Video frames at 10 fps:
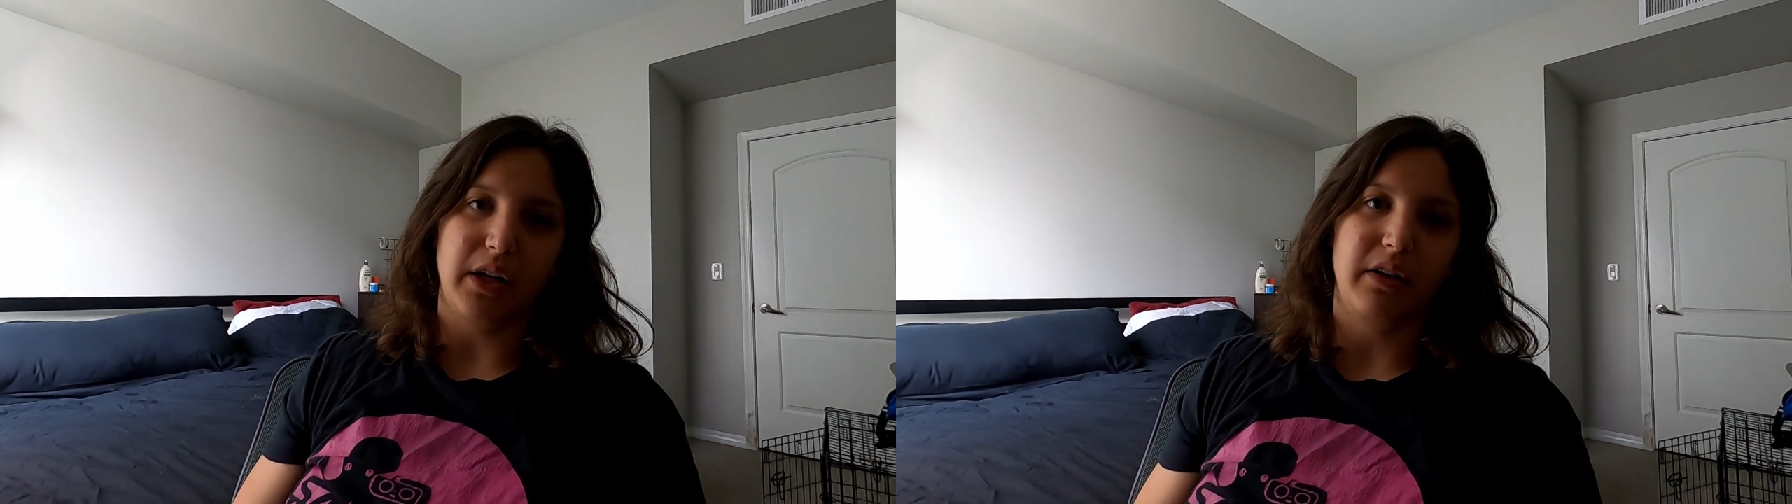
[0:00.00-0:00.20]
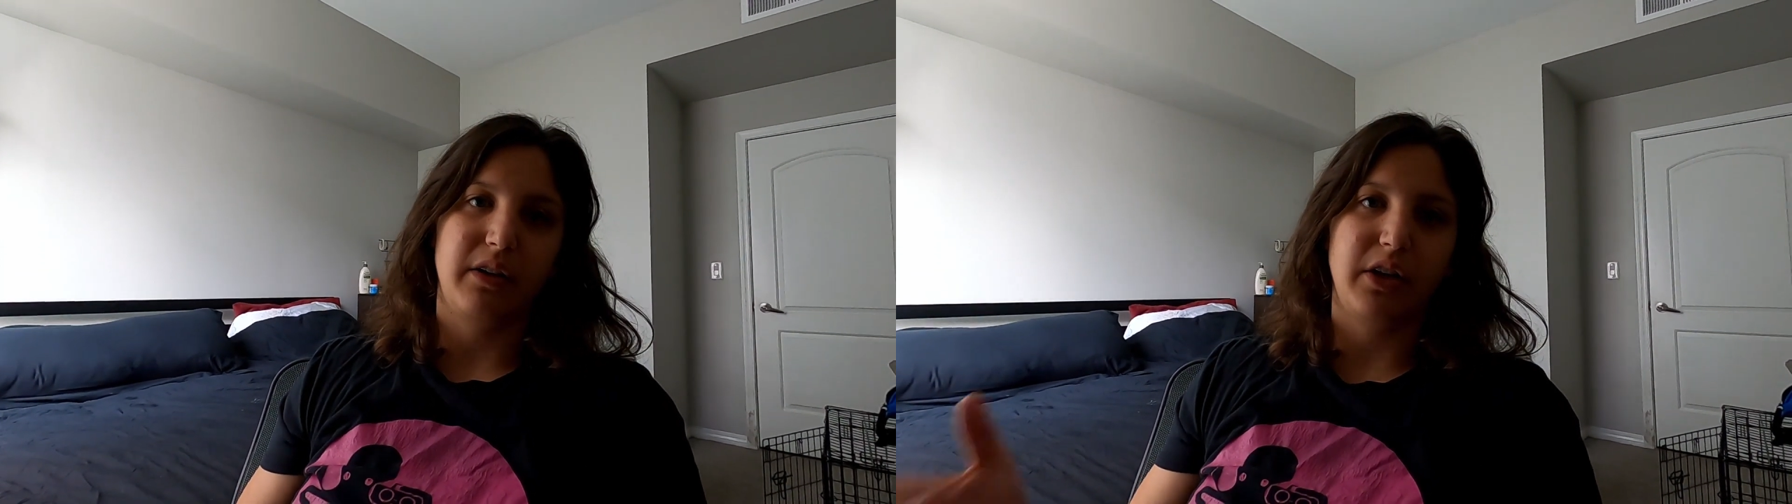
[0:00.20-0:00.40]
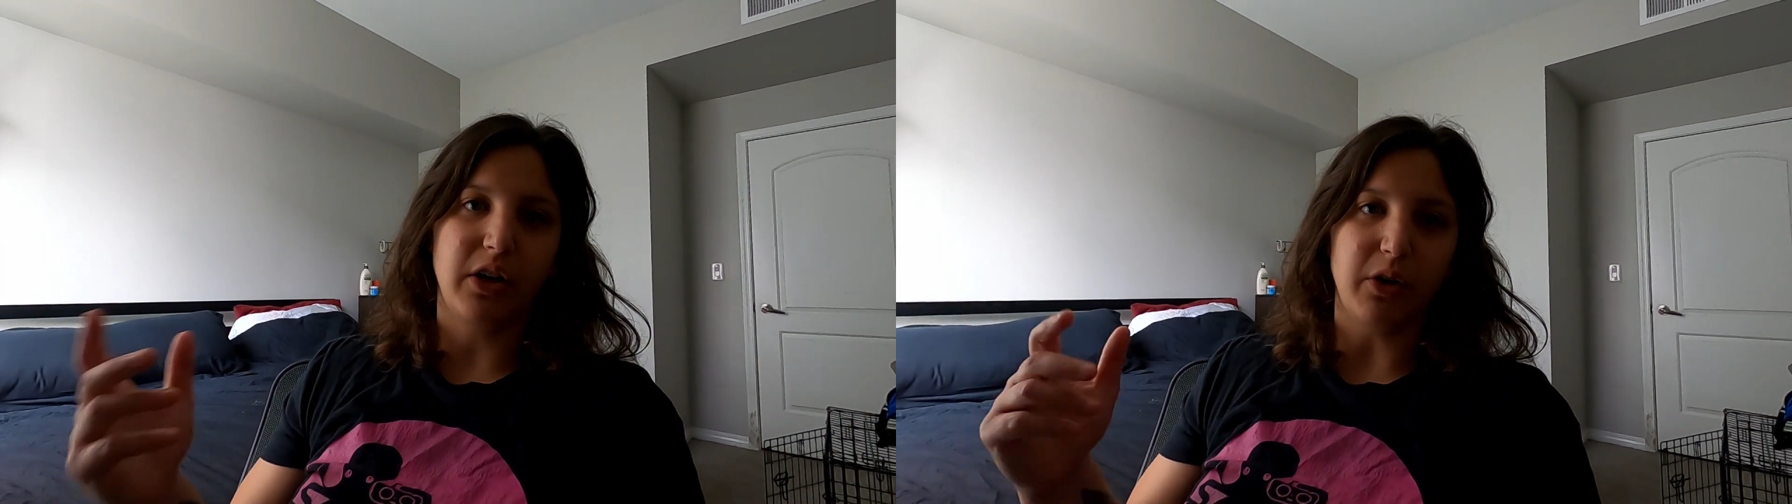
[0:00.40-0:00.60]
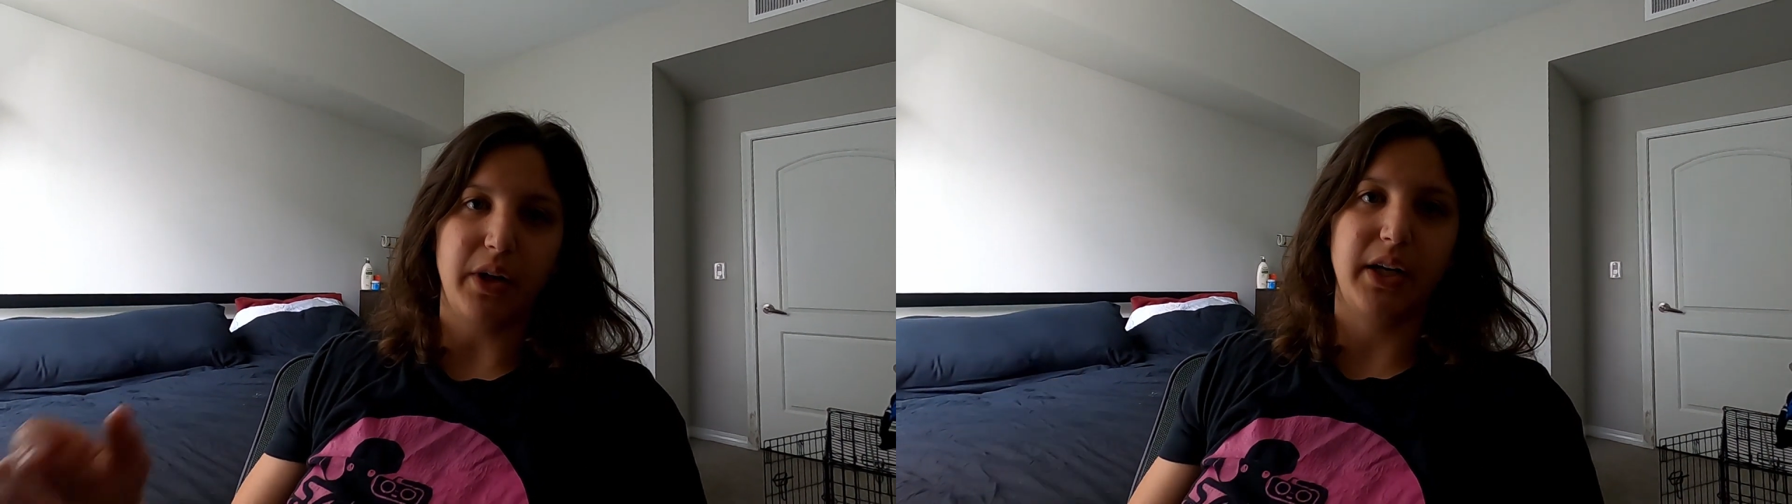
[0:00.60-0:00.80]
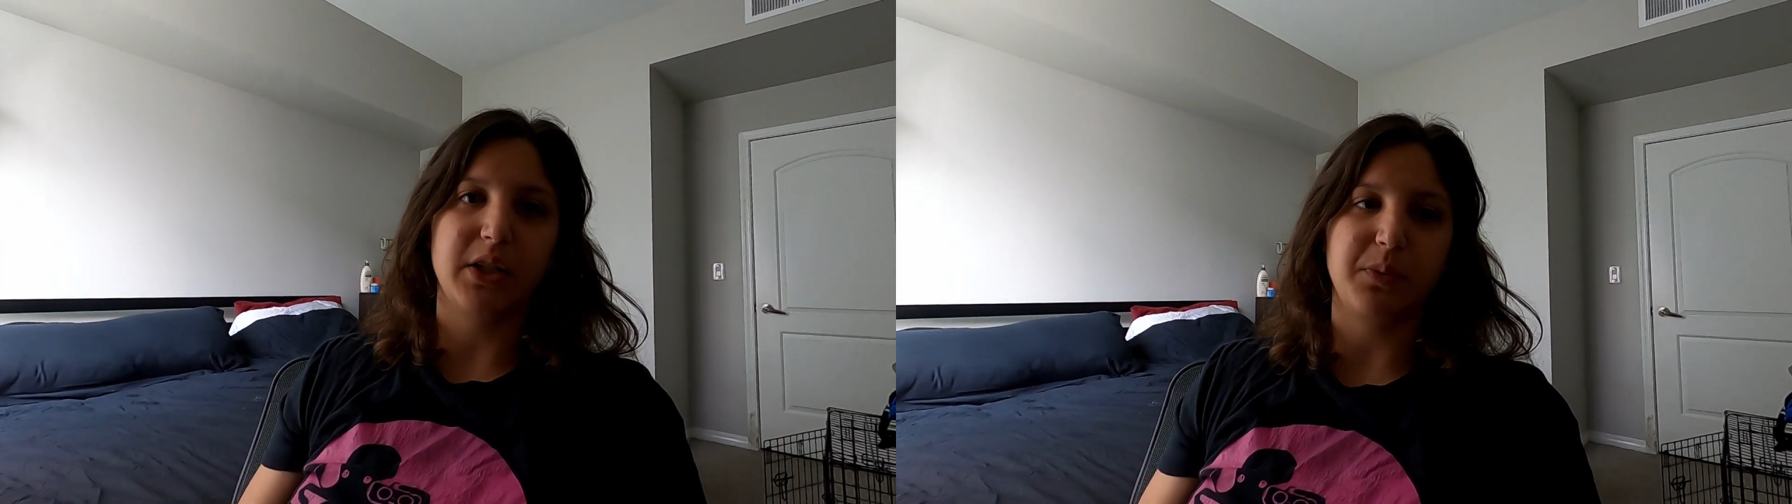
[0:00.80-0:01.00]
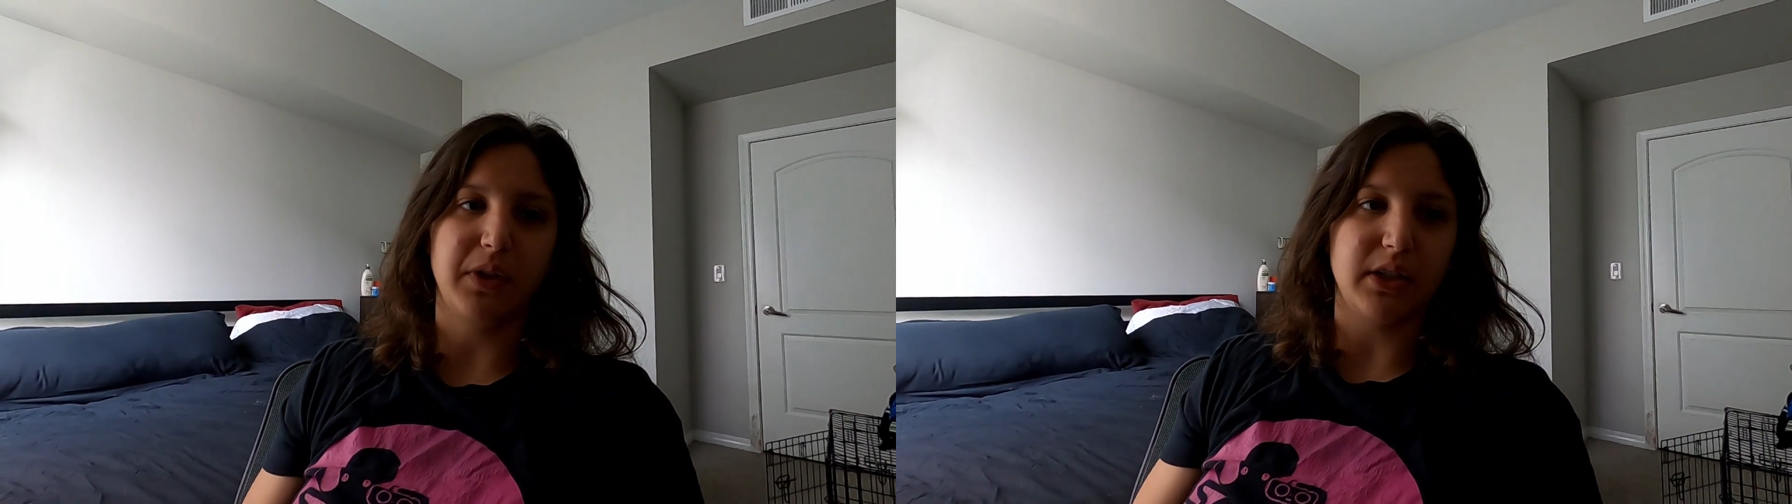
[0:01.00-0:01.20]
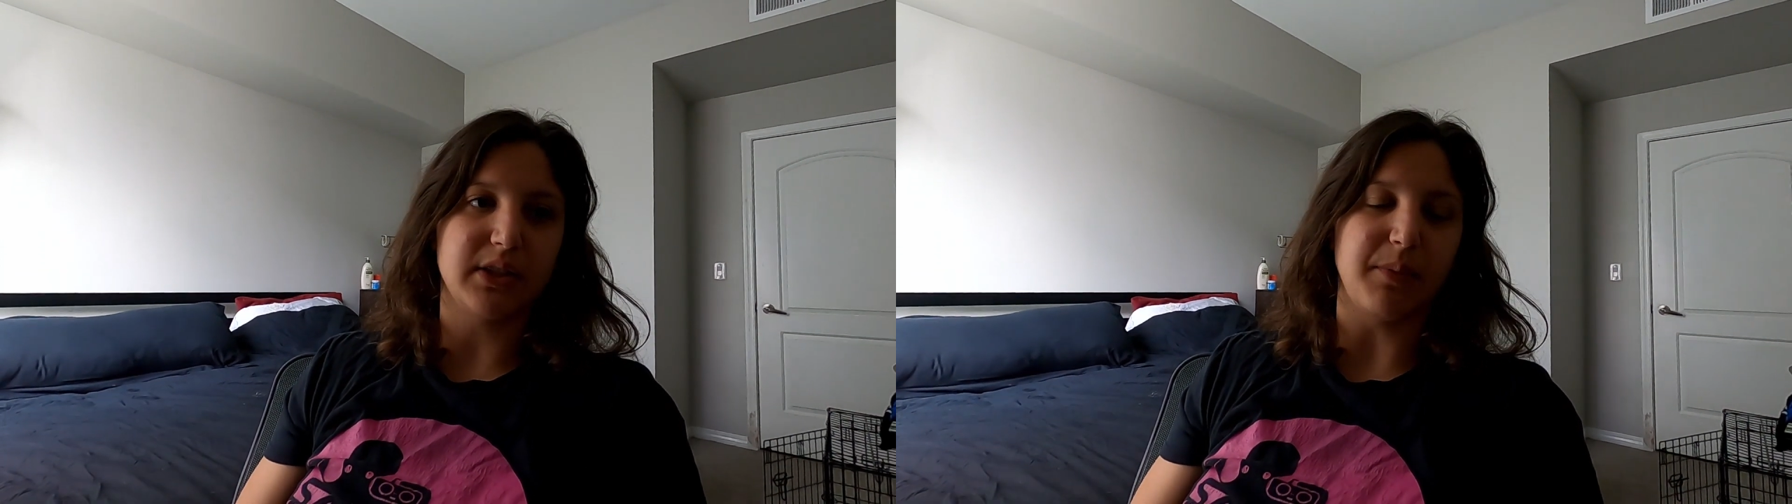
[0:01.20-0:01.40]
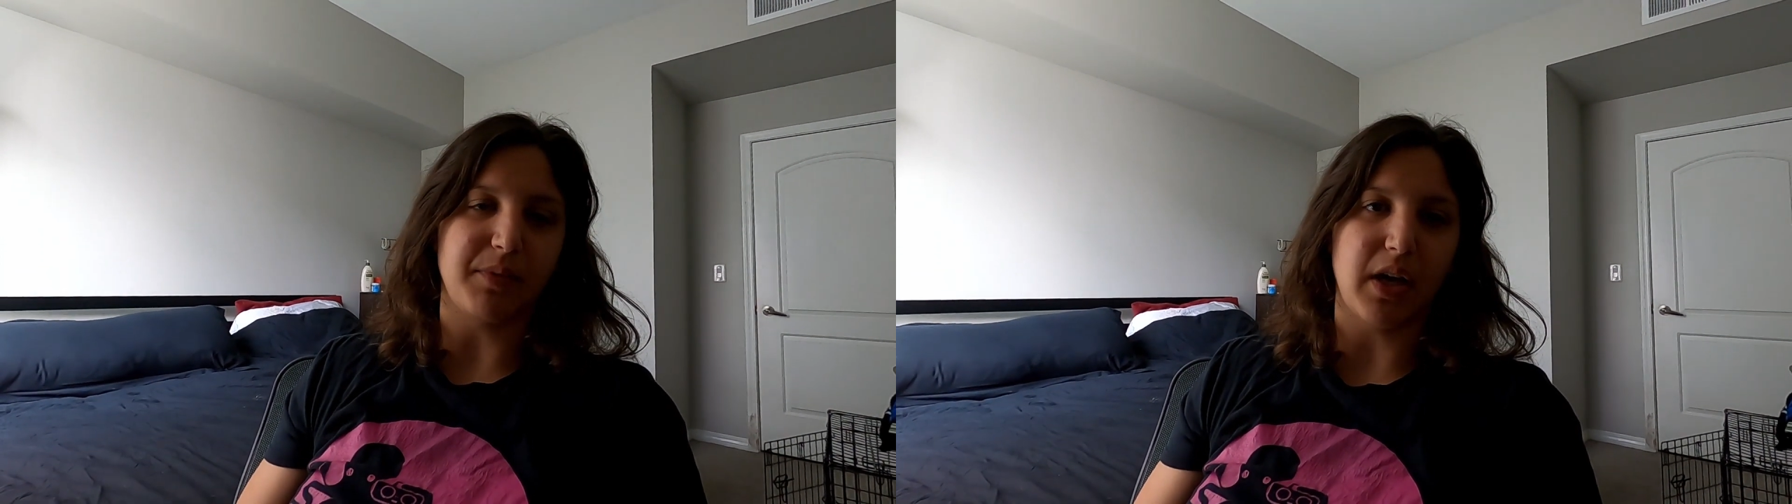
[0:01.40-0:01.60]
and it is what it
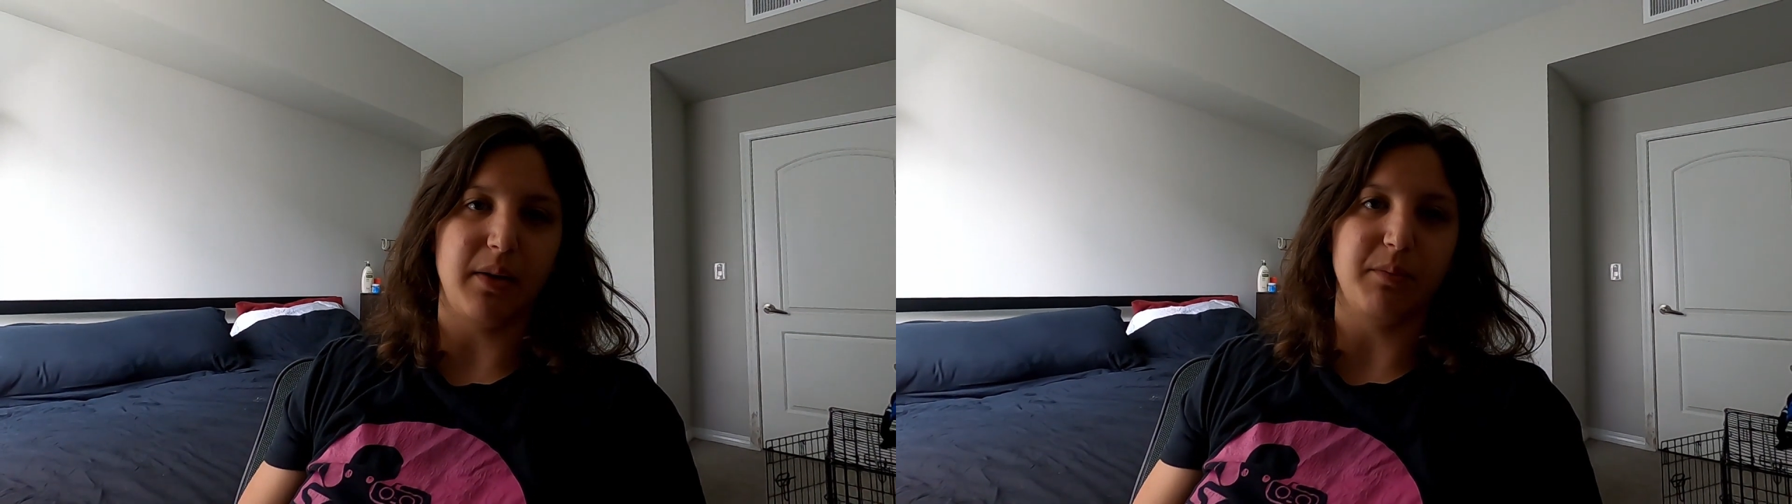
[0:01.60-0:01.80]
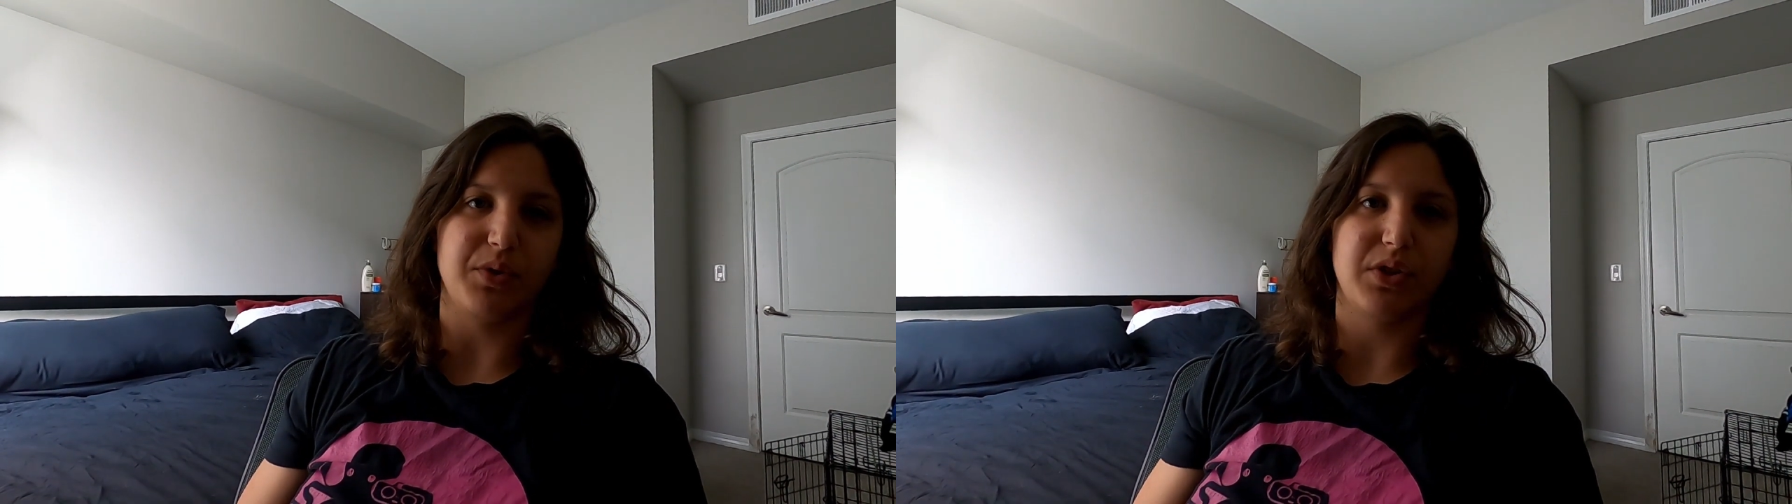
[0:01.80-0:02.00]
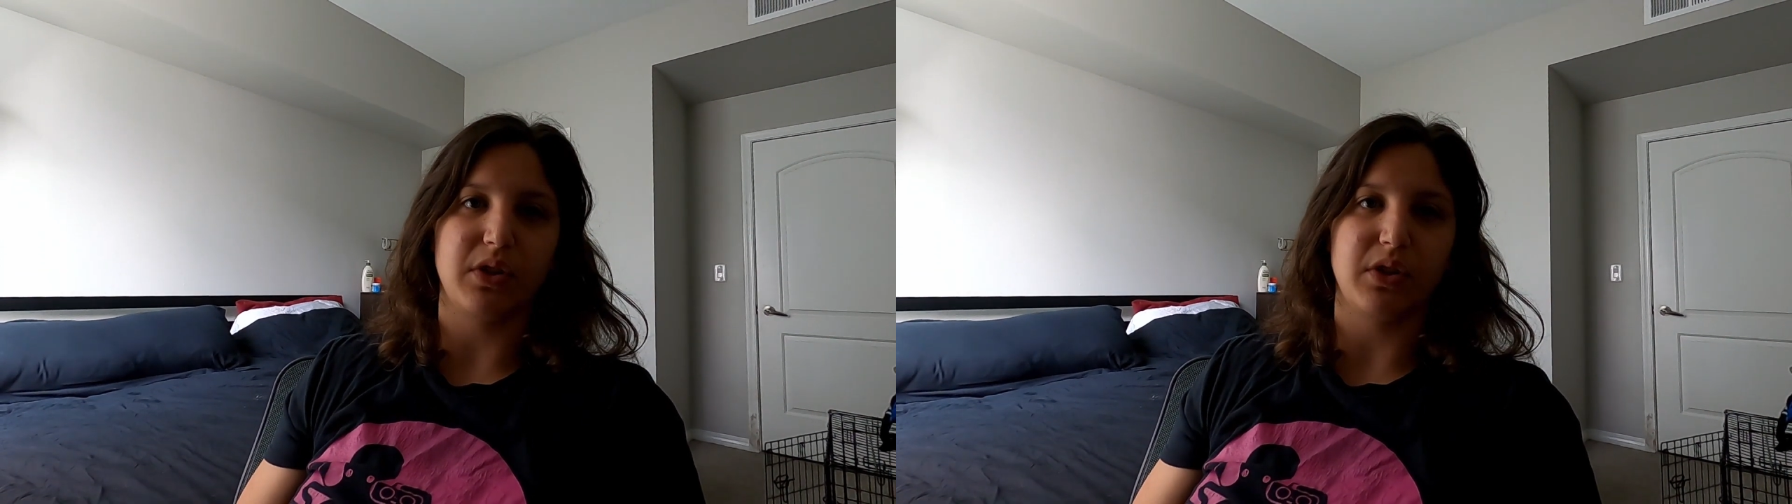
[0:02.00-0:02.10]
is sometimes.